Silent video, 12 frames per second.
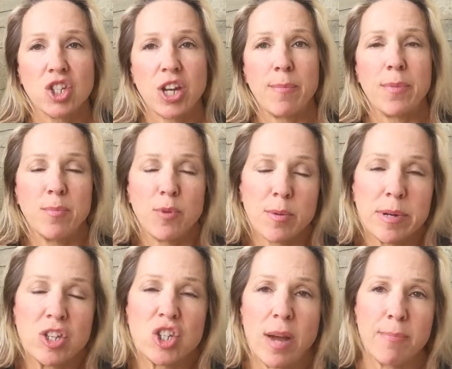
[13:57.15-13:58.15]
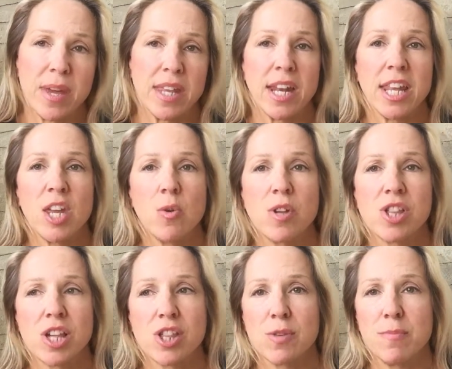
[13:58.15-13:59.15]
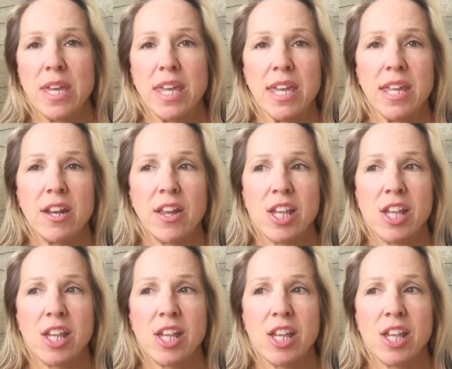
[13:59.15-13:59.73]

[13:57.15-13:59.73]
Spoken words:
bodybuilding champion, and he always says to me,